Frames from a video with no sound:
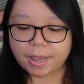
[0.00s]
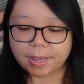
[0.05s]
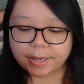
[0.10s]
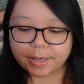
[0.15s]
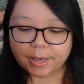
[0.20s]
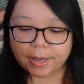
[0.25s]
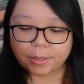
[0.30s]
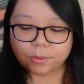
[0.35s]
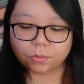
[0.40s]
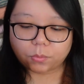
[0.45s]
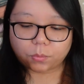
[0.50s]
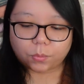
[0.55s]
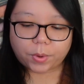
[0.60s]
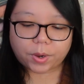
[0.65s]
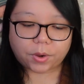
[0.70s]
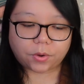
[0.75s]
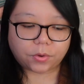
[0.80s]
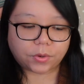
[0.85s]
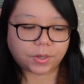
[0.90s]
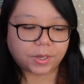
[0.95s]
I can
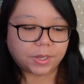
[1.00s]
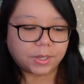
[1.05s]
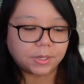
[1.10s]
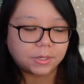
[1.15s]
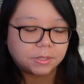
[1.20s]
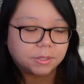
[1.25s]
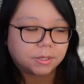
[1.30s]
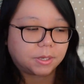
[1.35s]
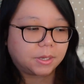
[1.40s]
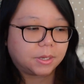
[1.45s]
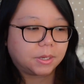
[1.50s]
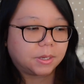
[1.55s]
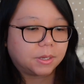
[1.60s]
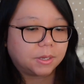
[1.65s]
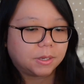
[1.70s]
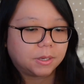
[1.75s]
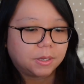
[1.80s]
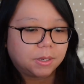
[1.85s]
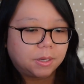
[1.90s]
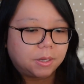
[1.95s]
wear this
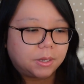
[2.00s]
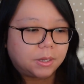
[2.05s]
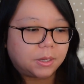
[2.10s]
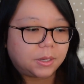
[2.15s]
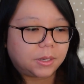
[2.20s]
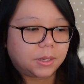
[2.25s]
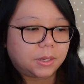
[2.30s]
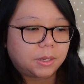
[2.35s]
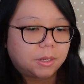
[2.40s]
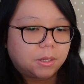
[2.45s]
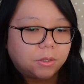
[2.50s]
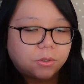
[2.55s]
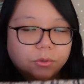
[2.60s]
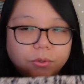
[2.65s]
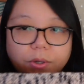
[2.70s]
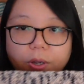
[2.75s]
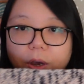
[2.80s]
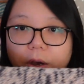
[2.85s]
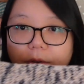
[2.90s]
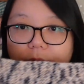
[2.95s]

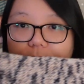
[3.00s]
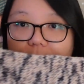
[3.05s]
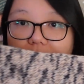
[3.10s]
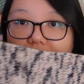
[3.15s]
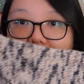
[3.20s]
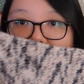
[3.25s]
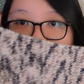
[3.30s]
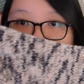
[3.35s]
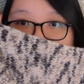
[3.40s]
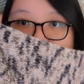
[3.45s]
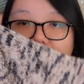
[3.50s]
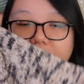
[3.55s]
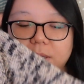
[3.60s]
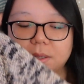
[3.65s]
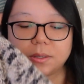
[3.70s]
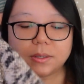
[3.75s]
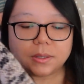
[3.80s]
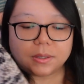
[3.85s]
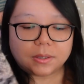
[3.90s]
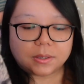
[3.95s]
to the office as
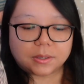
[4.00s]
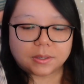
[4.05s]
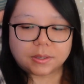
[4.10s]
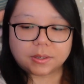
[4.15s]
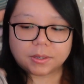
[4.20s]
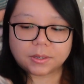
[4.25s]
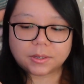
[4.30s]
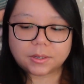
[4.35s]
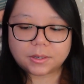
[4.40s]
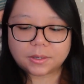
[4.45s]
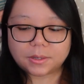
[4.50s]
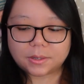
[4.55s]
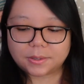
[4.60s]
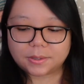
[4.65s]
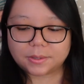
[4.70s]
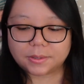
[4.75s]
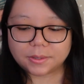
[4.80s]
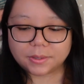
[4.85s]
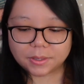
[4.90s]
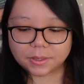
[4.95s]
well.
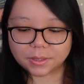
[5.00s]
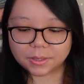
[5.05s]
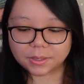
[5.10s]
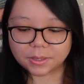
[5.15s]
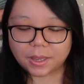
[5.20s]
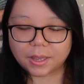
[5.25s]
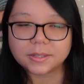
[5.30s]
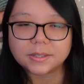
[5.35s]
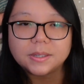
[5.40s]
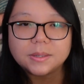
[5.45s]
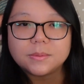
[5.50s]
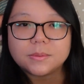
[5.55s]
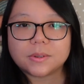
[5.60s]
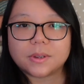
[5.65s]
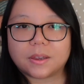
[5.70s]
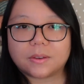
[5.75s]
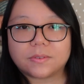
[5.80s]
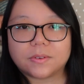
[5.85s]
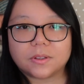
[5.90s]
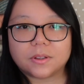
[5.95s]
I seem
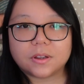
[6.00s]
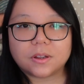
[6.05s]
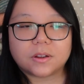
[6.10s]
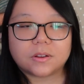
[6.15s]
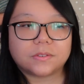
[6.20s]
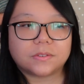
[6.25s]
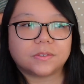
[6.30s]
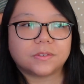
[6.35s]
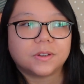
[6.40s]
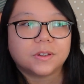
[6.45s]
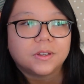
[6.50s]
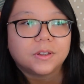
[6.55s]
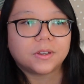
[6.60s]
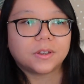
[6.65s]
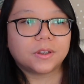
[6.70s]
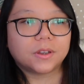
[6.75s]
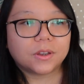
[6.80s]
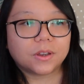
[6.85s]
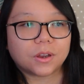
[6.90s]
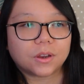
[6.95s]
to have a lot of
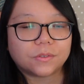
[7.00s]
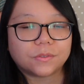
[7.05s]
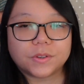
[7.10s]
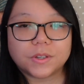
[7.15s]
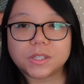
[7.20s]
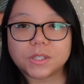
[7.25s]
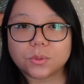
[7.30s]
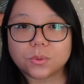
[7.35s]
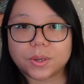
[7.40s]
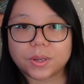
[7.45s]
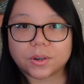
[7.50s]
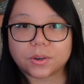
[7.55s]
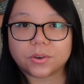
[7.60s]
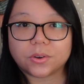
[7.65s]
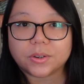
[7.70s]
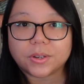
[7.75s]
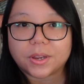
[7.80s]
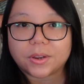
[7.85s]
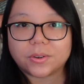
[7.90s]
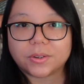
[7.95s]
office
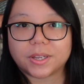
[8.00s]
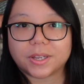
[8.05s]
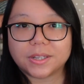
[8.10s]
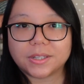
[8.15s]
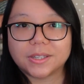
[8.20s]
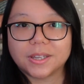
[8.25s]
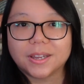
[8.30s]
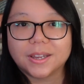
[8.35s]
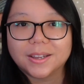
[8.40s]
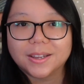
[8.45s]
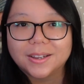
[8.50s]
sweater nowadays.